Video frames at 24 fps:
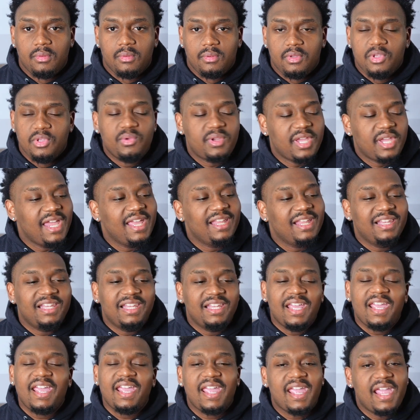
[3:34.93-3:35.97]
You can't
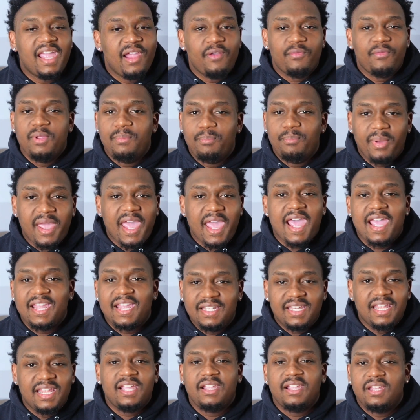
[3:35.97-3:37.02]
let every
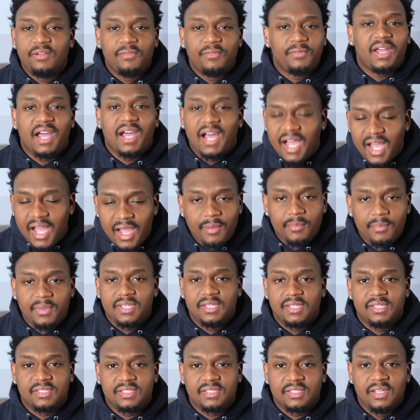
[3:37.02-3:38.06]
bad negative
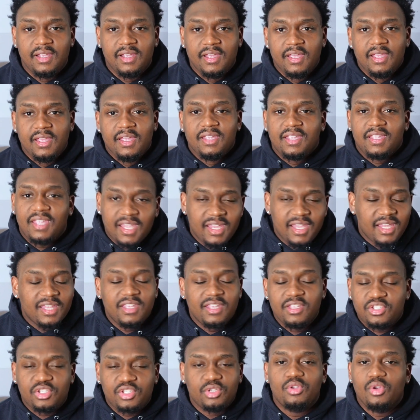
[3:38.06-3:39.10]
comments get
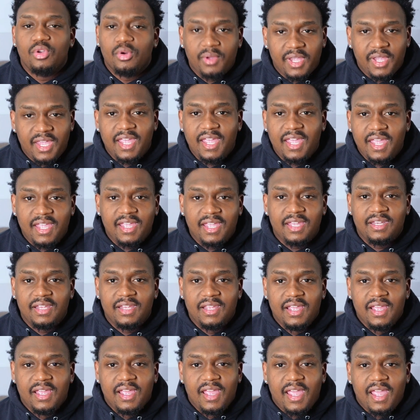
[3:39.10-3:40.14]
into your head
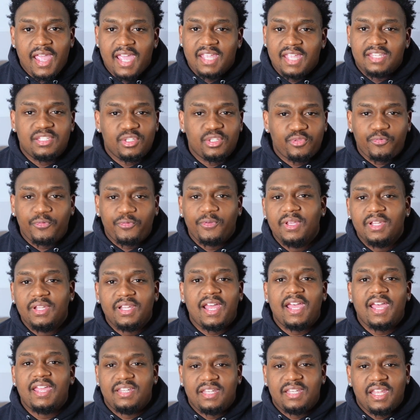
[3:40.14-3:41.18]
and just feel
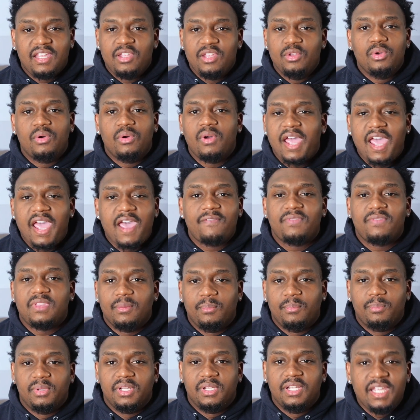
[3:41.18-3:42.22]
like that you don't have
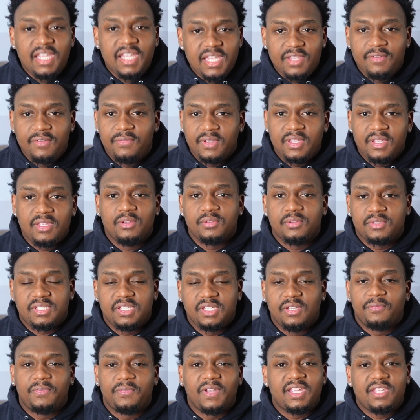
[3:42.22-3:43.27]
to believe in
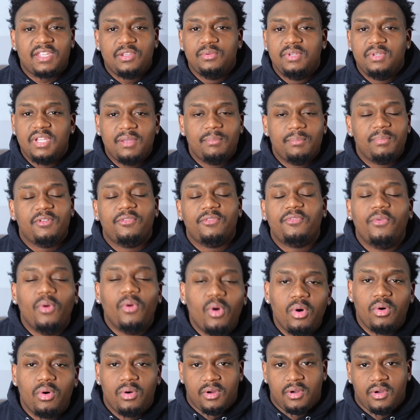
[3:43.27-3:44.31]
yourself like you did
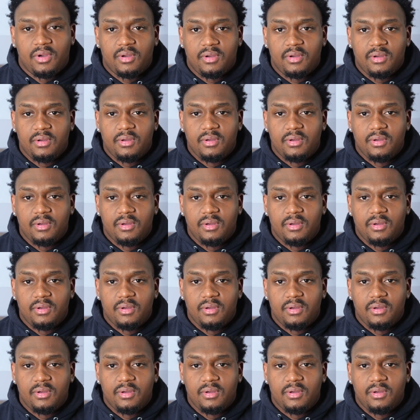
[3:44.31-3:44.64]
before.